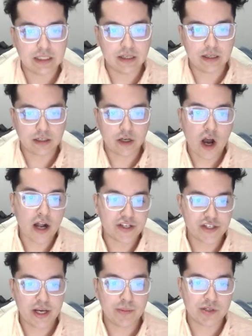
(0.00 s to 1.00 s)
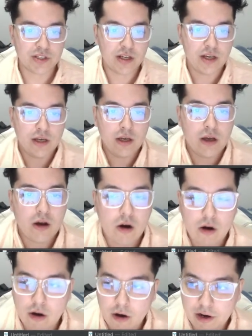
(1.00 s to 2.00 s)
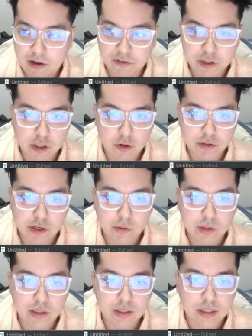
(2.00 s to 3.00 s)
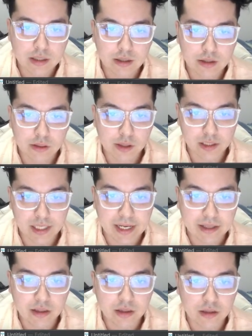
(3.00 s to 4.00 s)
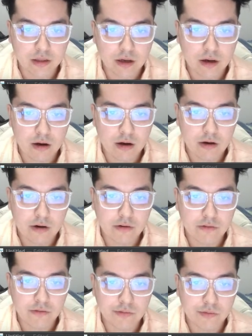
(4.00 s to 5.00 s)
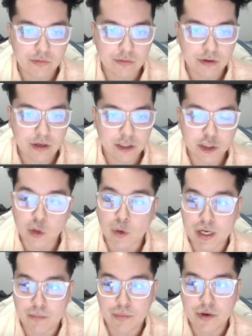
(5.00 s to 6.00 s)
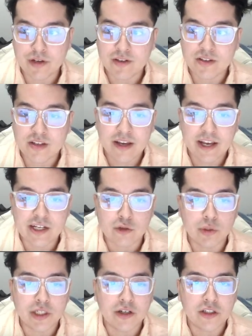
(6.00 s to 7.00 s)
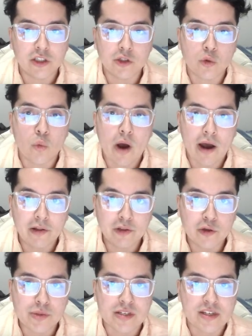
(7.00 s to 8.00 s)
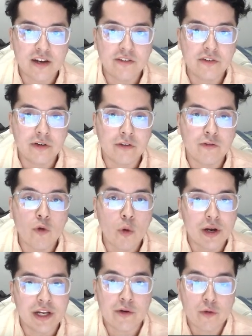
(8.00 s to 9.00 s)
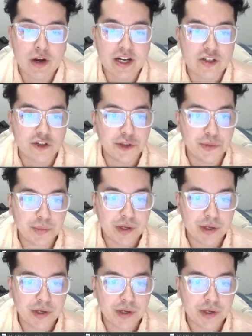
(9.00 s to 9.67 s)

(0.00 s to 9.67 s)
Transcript: concepts are, if you don't know the length of your inputs, it's really good to use while loops instead of a for in range loop.